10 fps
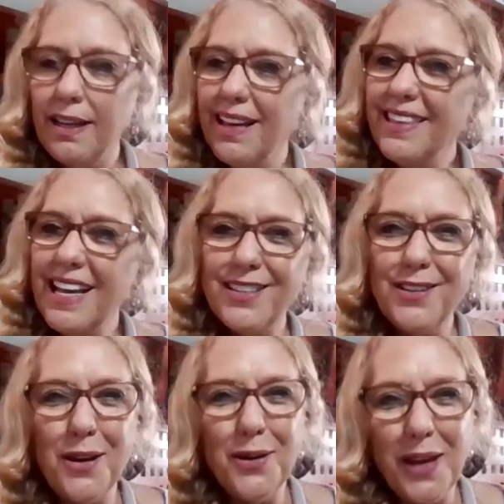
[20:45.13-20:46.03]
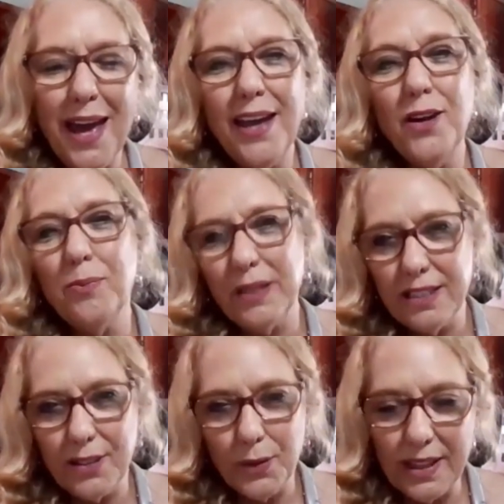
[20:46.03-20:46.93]
that's not okay, or please
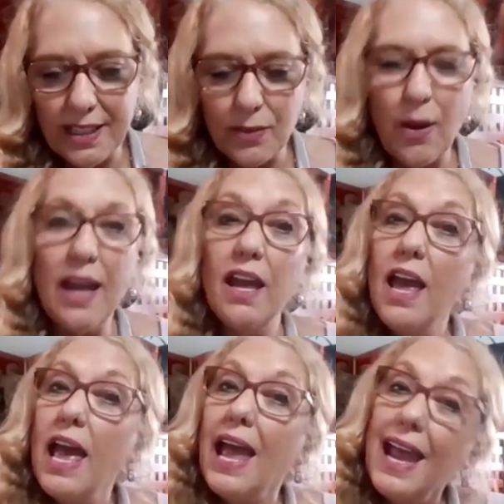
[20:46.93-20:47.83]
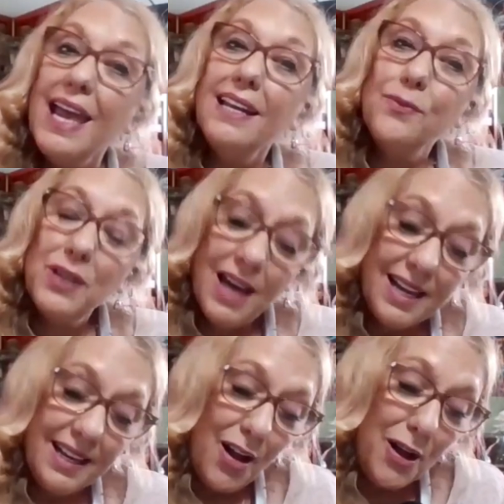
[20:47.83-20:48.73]
do it this way. And what
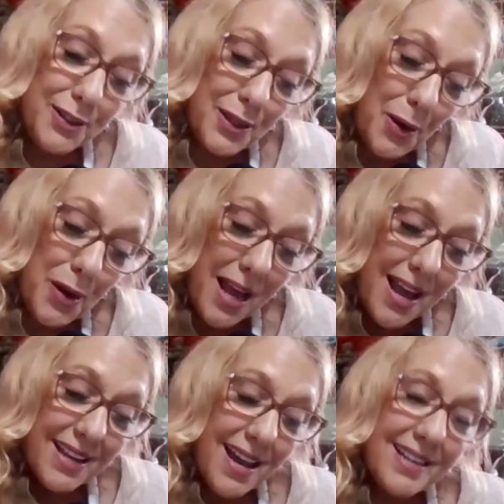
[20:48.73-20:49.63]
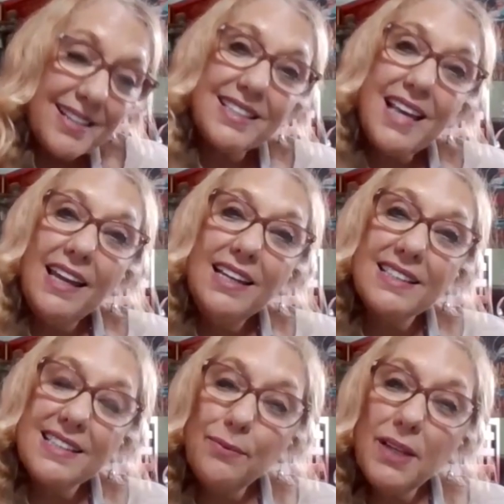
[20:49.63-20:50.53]
I also kind of said is,
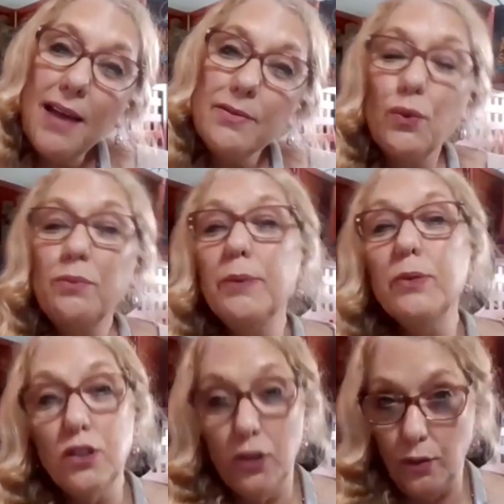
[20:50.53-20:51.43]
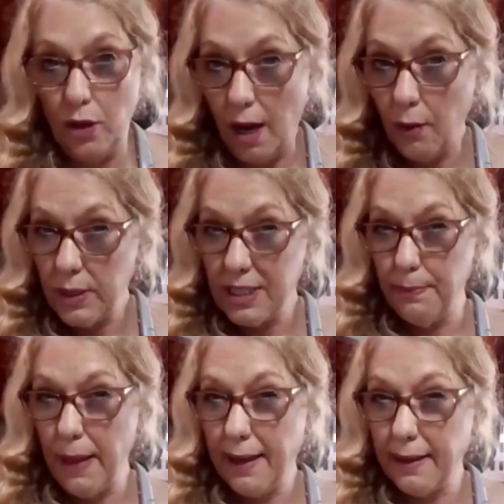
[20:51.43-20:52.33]
sometimes when people do not
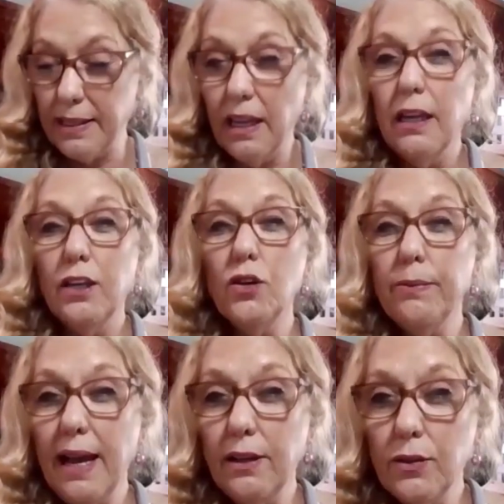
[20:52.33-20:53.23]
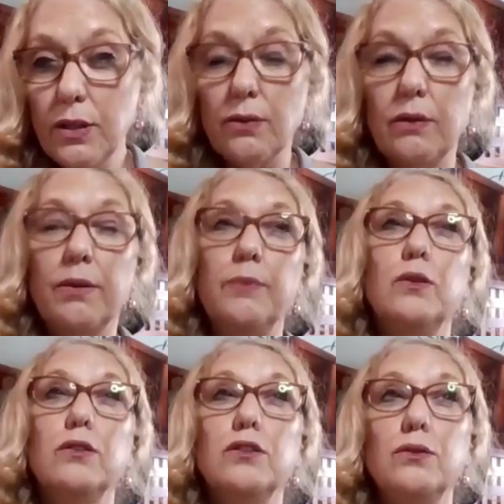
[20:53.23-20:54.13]
respect your boundaries, when
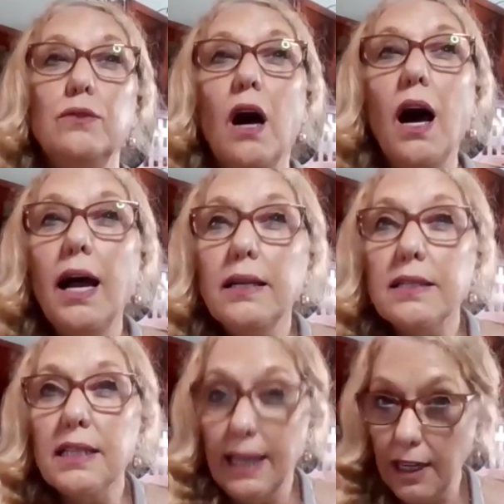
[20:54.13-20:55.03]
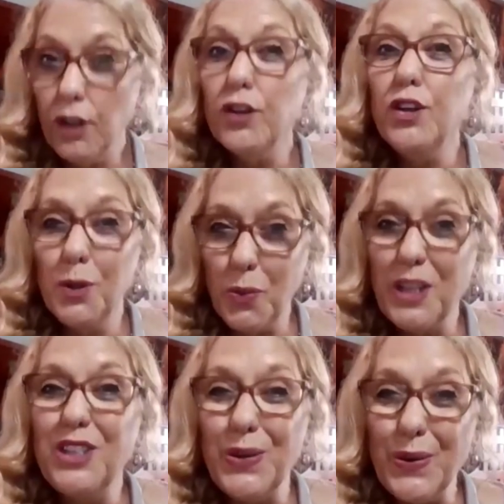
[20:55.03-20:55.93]
people do not hear you,
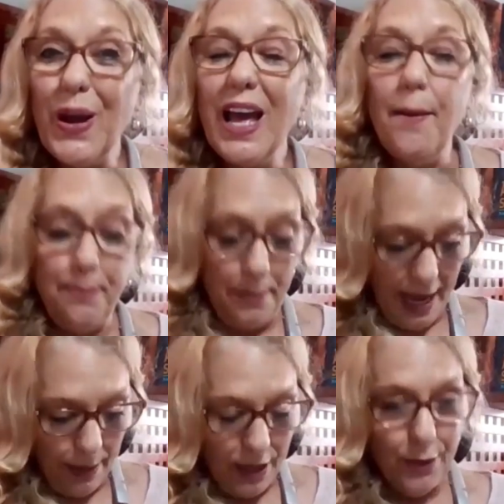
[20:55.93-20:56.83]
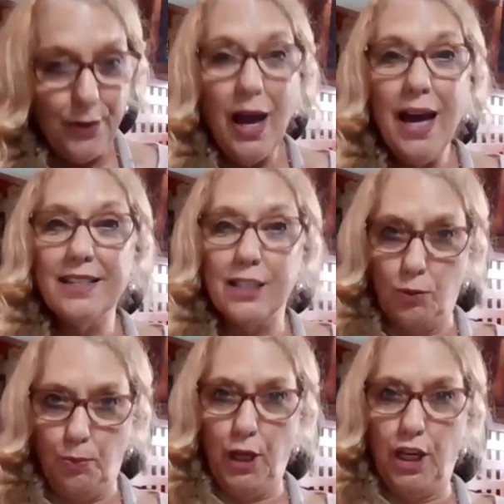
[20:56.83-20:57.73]
when maybe you're not
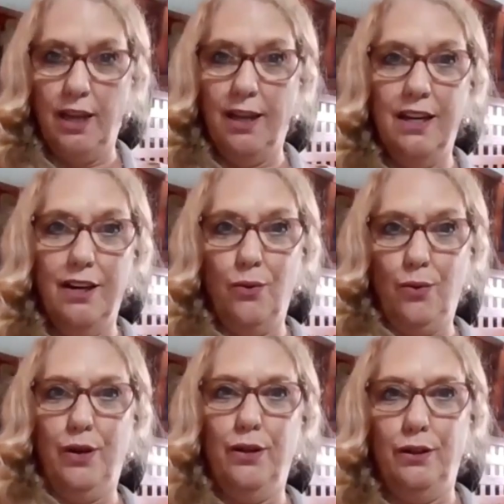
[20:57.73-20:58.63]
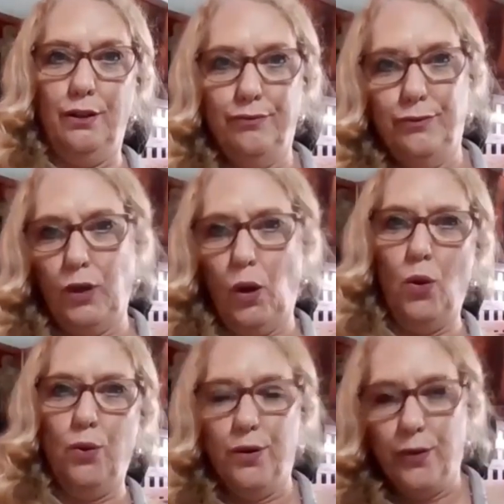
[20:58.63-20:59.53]
speaking in a real
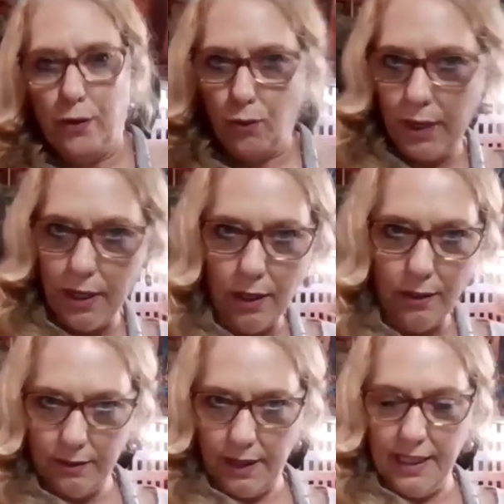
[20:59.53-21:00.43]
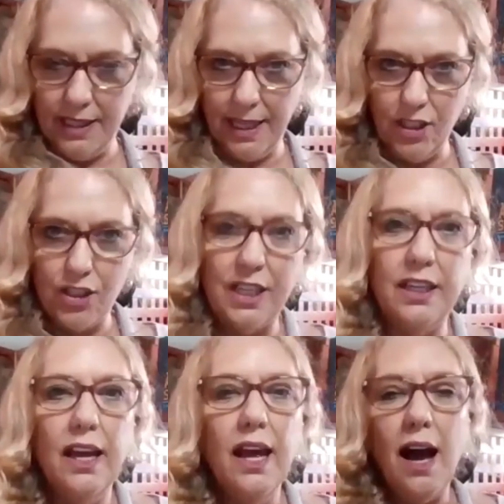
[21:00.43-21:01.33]
tone or a real intention
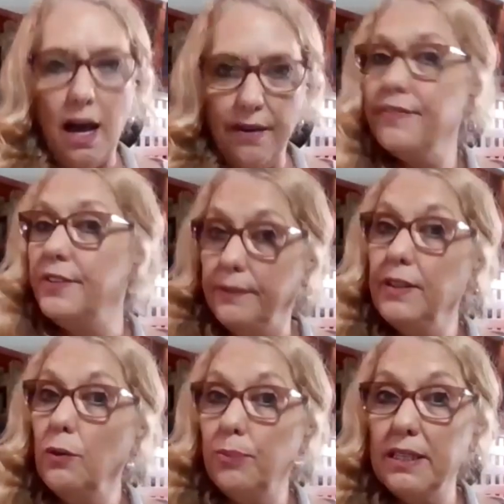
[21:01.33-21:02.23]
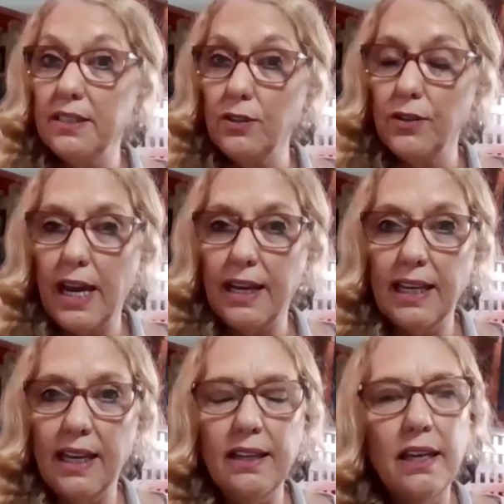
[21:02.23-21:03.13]
of, please don't do that again,